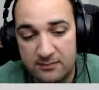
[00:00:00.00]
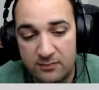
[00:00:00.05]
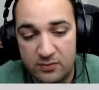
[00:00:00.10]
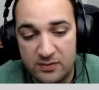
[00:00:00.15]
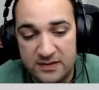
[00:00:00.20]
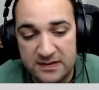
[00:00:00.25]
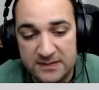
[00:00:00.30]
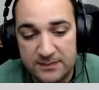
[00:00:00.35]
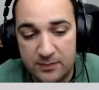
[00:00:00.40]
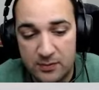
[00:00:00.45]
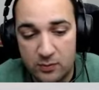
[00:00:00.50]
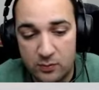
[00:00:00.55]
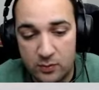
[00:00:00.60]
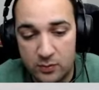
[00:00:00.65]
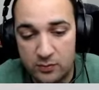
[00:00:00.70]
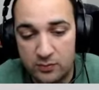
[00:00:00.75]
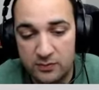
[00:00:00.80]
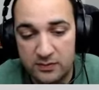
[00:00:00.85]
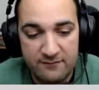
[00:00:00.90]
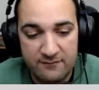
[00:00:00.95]
points per
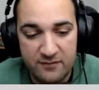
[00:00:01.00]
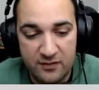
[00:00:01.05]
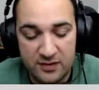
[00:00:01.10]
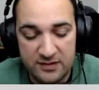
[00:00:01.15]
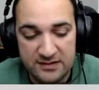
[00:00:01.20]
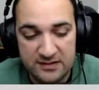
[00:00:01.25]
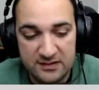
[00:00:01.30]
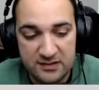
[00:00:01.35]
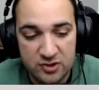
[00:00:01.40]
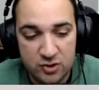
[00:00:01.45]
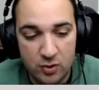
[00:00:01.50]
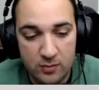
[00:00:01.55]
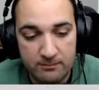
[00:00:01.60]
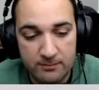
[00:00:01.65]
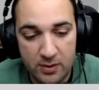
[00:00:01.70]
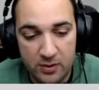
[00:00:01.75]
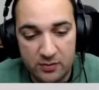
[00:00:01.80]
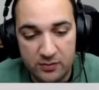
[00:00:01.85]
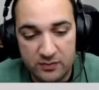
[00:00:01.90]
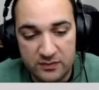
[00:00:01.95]
wound versus your
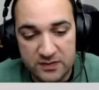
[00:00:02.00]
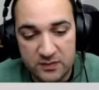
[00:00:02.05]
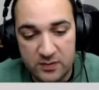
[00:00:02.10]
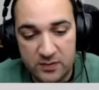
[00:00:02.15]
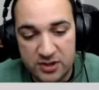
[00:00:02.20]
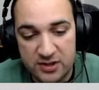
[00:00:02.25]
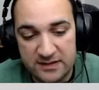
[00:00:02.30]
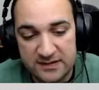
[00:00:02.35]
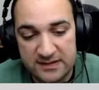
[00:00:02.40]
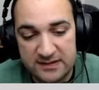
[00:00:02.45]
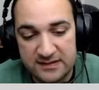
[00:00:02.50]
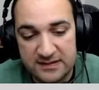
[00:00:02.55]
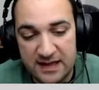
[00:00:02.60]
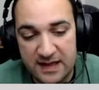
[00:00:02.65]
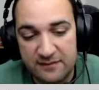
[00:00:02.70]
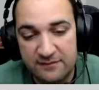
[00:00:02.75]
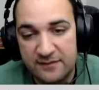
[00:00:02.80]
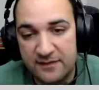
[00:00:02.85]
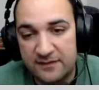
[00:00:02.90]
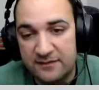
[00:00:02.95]
bows, which are sitting
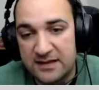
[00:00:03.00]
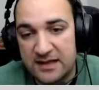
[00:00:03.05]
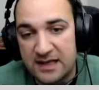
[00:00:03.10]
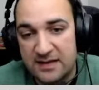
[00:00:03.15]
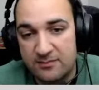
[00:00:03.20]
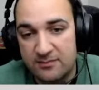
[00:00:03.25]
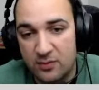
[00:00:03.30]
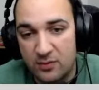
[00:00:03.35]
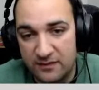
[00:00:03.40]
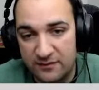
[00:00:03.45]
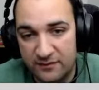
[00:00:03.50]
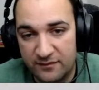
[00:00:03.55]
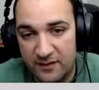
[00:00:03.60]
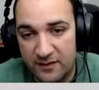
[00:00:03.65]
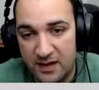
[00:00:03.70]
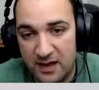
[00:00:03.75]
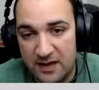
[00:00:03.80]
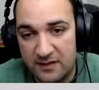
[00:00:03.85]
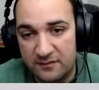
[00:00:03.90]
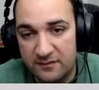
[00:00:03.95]
at
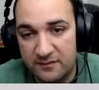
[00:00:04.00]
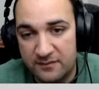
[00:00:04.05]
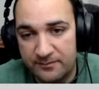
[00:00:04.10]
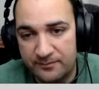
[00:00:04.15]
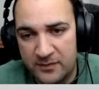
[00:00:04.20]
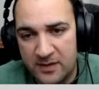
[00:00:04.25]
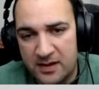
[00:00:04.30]
58.5.